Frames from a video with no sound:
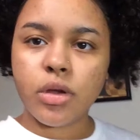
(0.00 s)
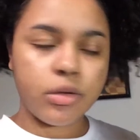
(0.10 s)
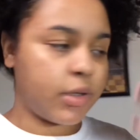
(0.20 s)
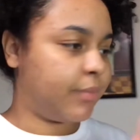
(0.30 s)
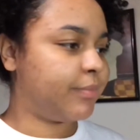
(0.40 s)

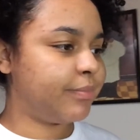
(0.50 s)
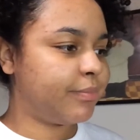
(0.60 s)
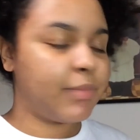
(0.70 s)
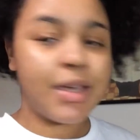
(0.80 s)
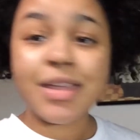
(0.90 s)
Okay,
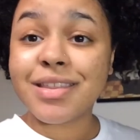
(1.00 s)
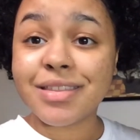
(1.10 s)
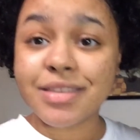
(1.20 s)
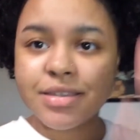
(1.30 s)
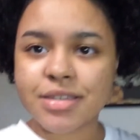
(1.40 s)

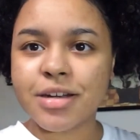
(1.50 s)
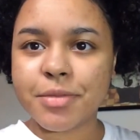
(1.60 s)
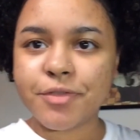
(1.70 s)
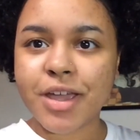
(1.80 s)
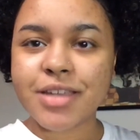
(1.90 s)
this is gonna
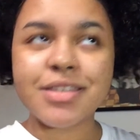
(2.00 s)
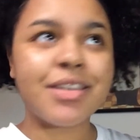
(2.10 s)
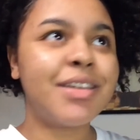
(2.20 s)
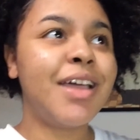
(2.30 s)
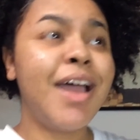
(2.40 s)
be fast.
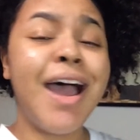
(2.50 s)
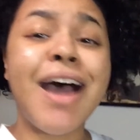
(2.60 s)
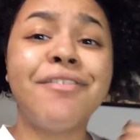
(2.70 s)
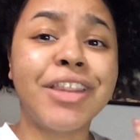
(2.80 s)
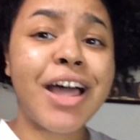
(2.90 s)
I
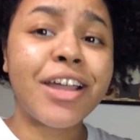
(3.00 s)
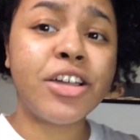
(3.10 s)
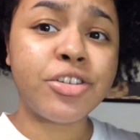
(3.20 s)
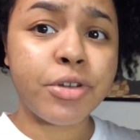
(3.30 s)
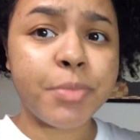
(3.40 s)
have a lot of
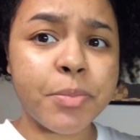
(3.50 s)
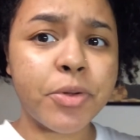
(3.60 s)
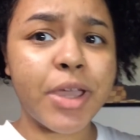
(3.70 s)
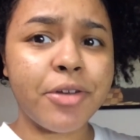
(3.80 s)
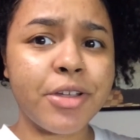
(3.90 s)
hungry people
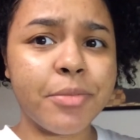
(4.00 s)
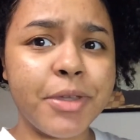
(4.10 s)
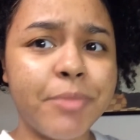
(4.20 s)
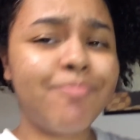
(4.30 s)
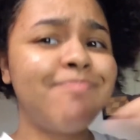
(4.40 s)
counting on
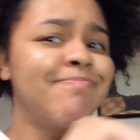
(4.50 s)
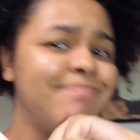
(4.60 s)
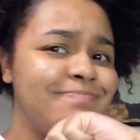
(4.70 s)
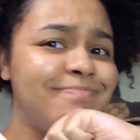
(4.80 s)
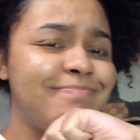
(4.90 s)
me,
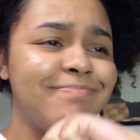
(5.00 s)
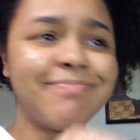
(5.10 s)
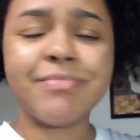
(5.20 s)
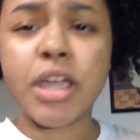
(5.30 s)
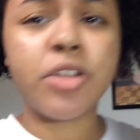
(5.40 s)

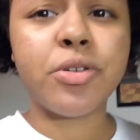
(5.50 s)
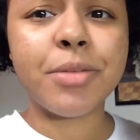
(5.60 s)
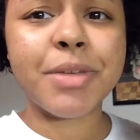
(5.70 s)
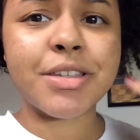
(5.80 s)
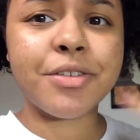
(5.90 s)
including
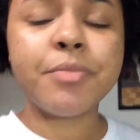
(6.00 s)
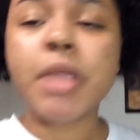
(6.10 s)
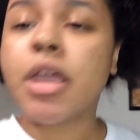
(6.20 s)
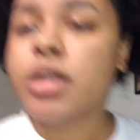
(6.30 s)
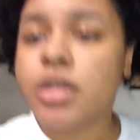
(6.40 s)
myself.
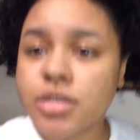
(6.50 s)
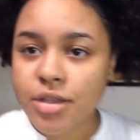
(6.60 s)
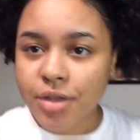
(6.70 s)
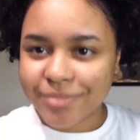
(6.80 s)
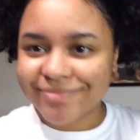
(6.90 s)

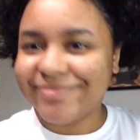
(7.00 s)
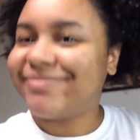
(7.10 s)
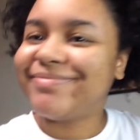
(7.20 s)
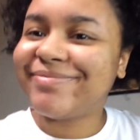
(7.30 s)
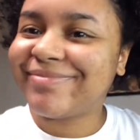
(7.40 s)
So,
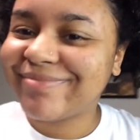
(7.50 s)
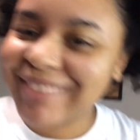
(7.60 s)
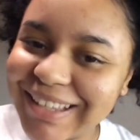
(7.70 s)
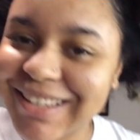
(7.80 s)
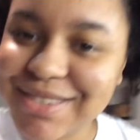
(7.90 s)

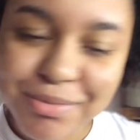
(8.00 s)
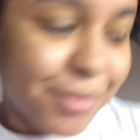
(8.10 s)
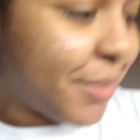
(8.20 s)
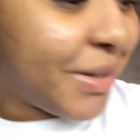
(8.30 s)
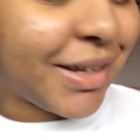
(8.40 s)
guess what
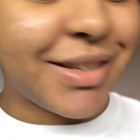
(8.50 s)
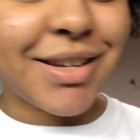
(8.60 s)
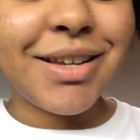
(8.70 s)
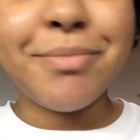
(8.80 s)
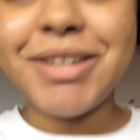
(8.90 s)
we're making
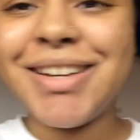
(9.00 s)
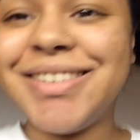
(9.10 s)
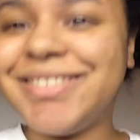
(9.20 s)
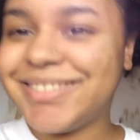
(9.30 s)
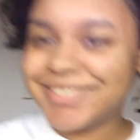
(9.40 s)
today? Let me get it.